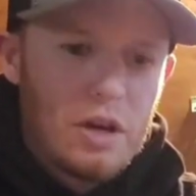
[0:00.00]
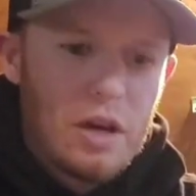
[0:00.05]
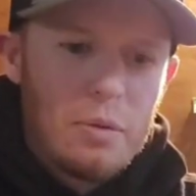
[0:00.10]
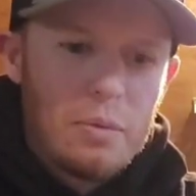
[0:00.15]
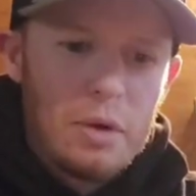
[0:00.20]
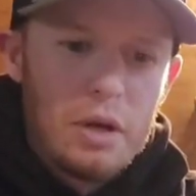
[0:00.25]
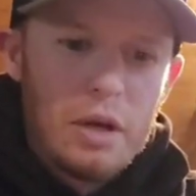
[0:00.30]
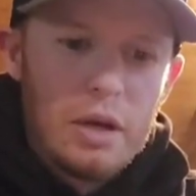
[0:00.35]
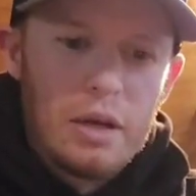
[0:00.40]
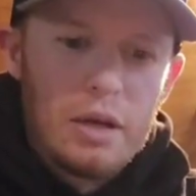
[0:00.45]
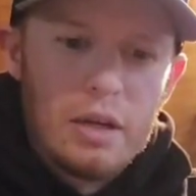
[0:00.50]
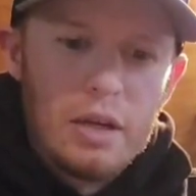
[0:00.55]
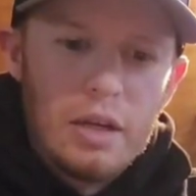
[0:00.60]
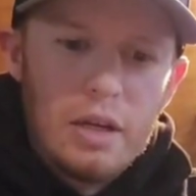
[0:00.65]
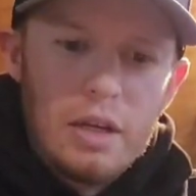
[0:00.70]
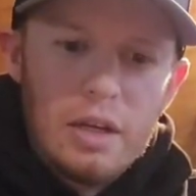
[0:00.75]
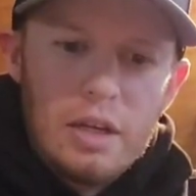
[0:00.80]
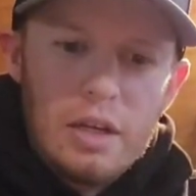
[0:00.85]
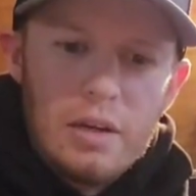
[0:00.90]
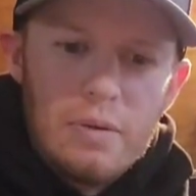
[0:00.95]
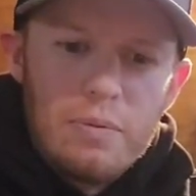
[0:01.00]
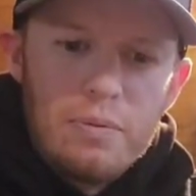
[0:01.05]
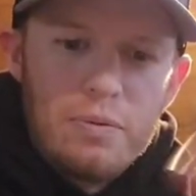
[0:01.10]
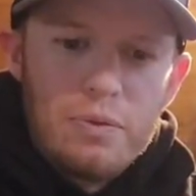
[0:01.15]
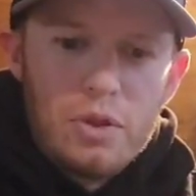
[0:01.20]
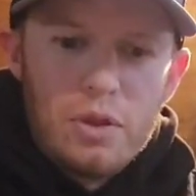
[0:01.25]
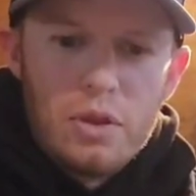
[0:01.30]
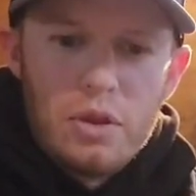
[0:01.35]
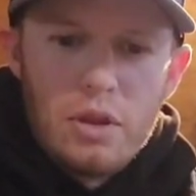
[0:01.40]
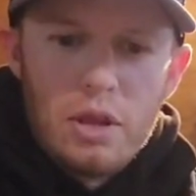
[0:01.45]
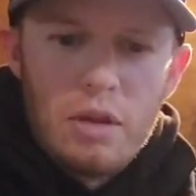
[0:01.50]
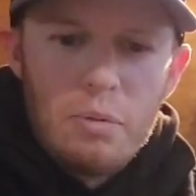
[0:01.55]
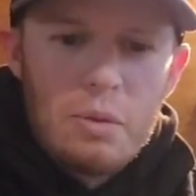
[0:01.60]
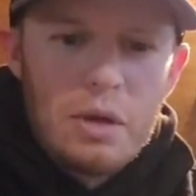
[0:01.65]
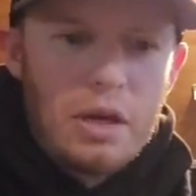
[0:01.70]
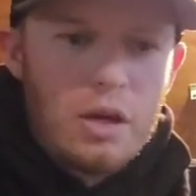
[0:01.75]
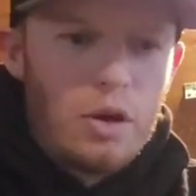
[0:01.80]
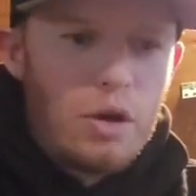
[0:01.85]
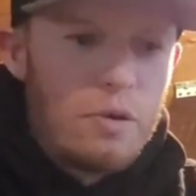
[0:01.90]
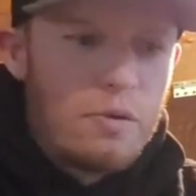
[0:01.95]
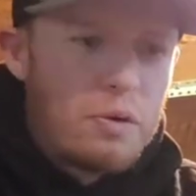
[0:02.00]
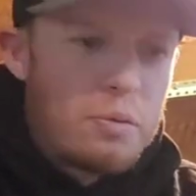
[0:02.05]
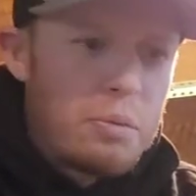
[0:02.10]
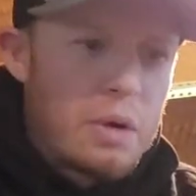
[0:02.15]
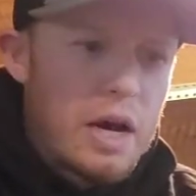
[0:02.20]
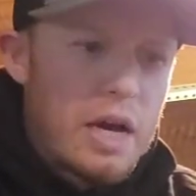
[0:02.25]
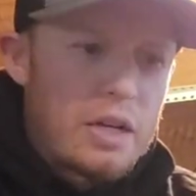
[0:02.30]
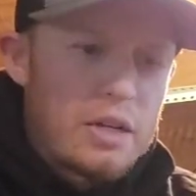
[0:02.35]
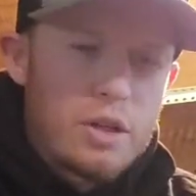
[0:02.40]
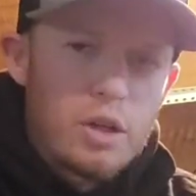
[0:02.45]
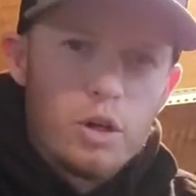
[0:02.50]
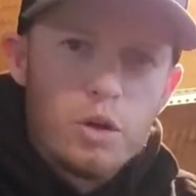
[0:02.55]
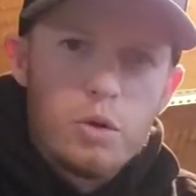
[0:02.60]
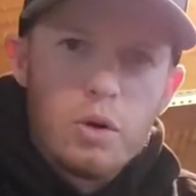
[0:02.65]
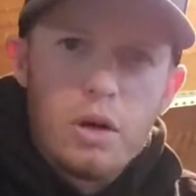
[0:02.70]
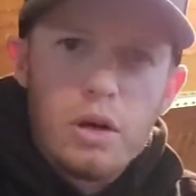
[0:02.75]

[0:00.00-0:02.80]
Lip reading: I mean, they'd be good for bass too,